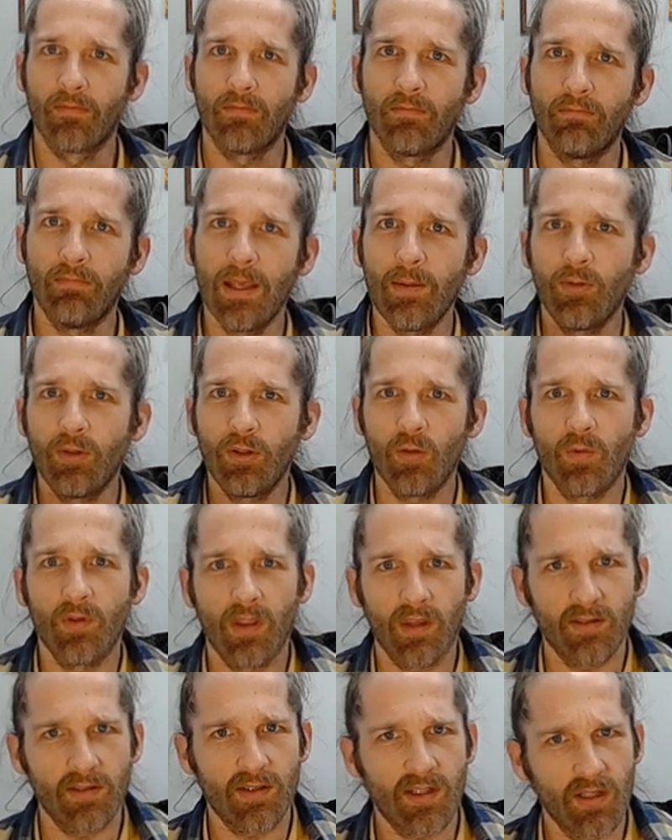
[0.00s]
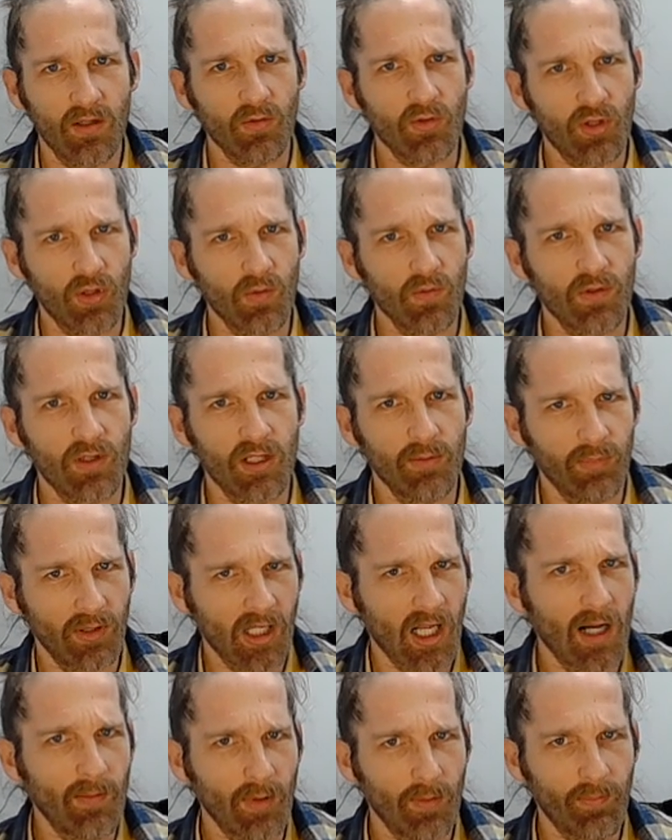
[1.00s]
you would still choose to
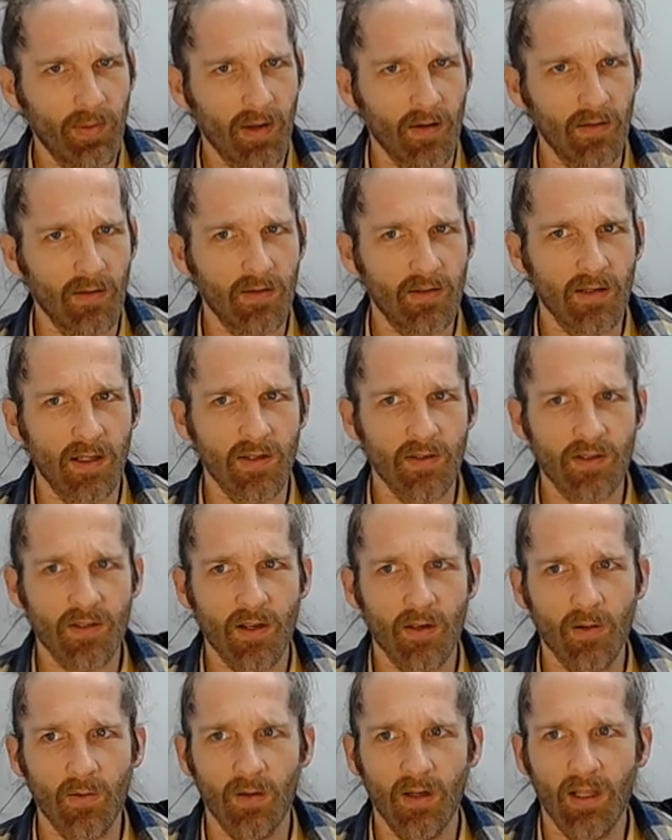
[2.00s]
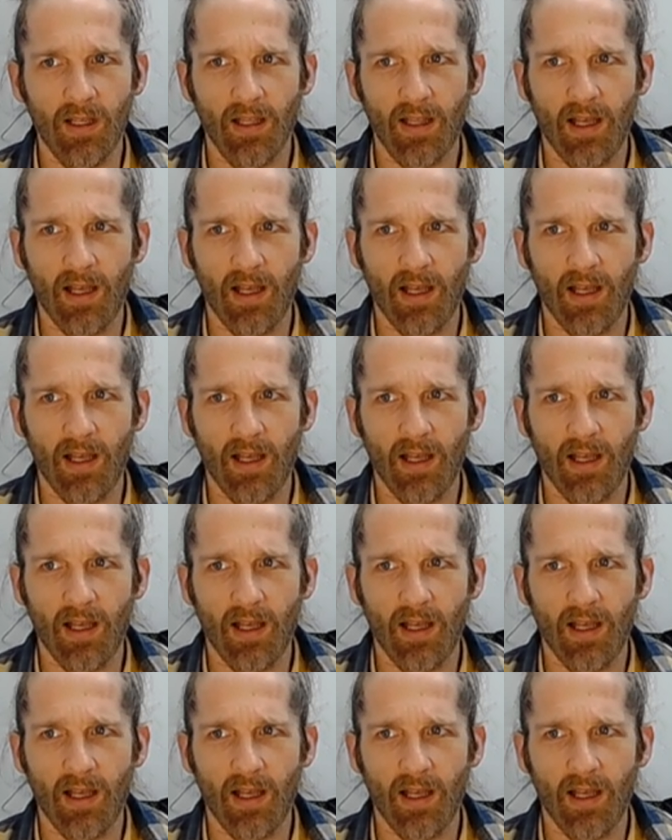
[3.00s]
become a parent. And so